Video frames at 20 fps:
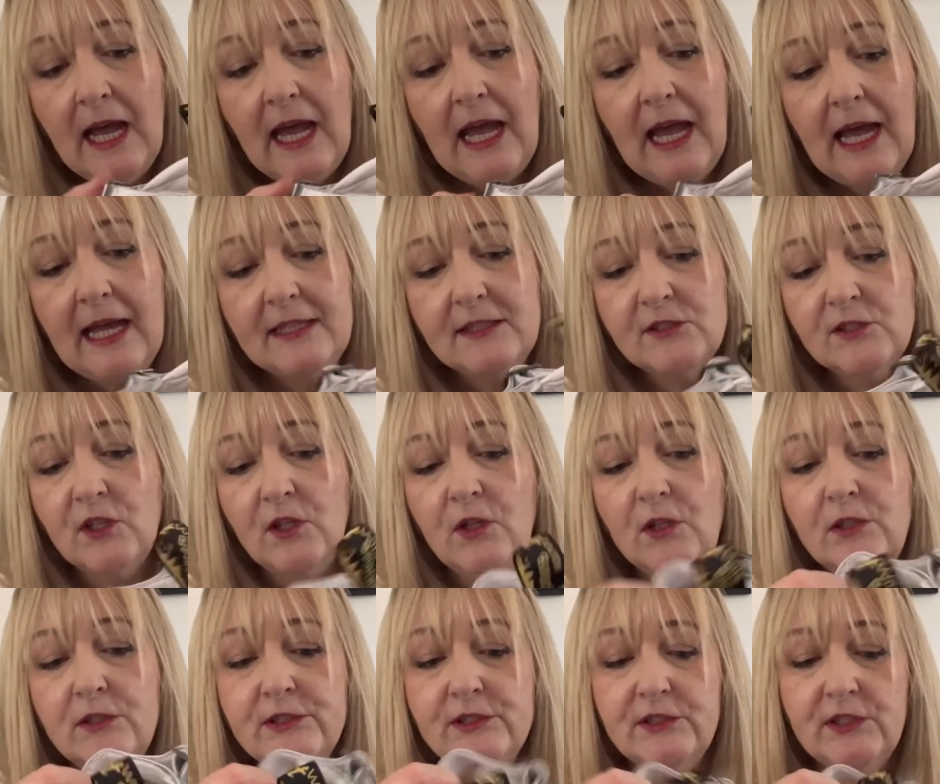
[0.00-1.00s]
and
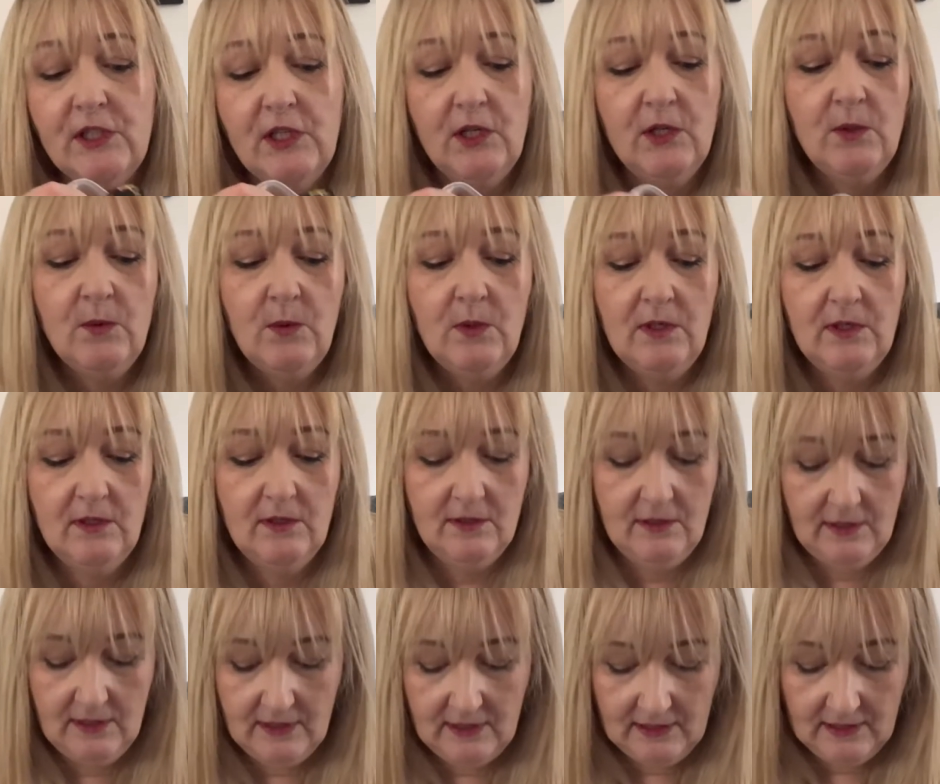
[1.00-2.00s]
also,
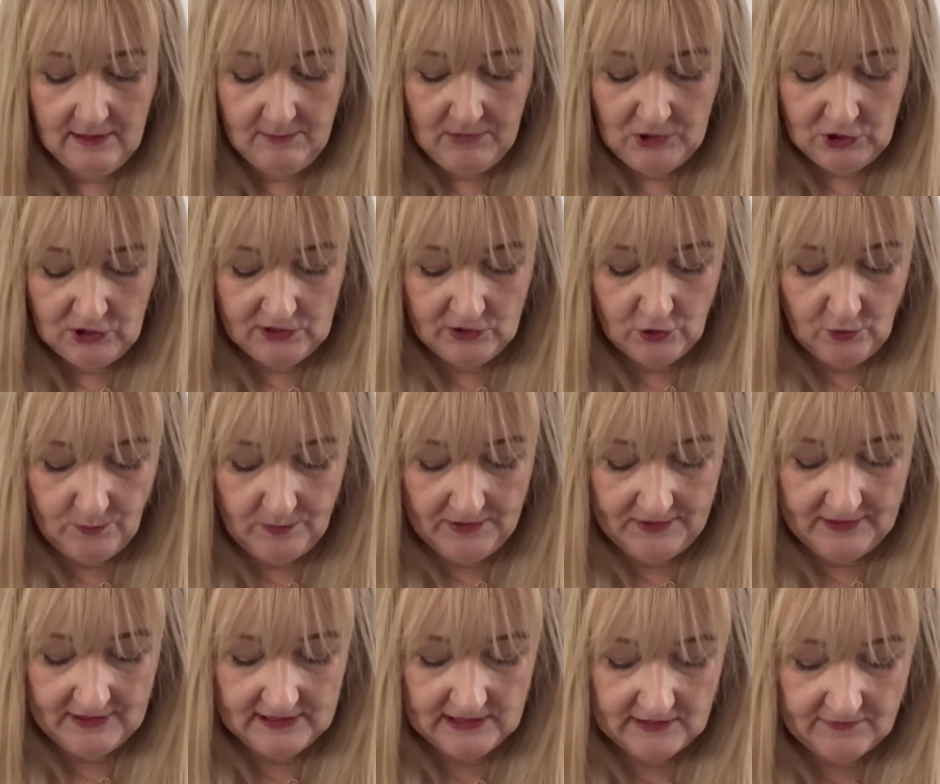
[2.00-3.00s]
let me just open
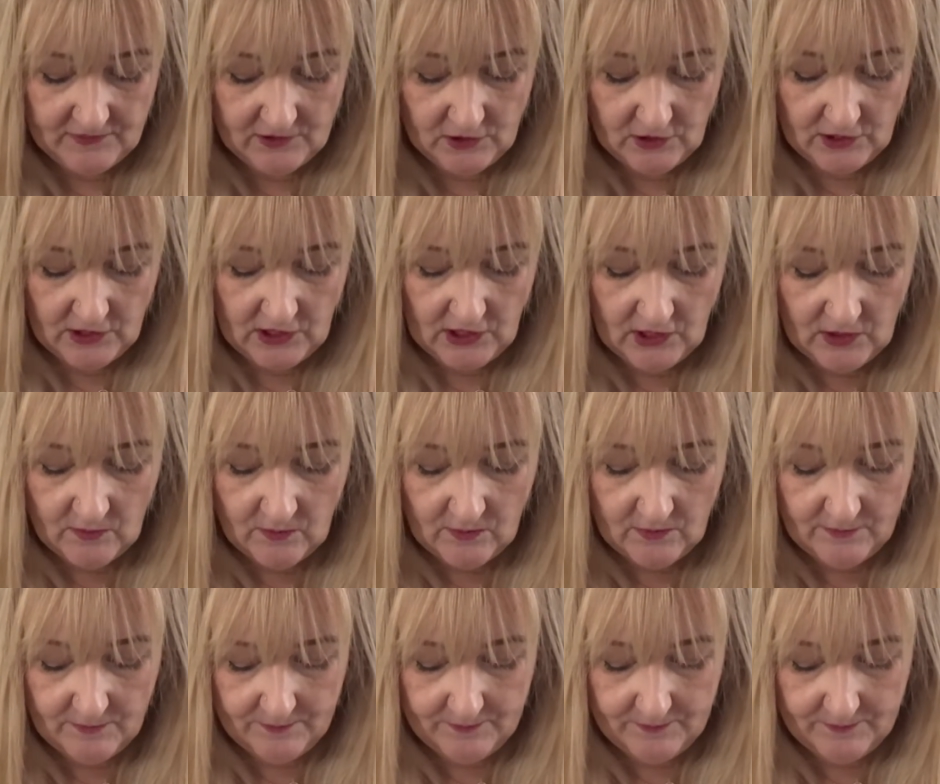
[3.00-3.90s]
this for you.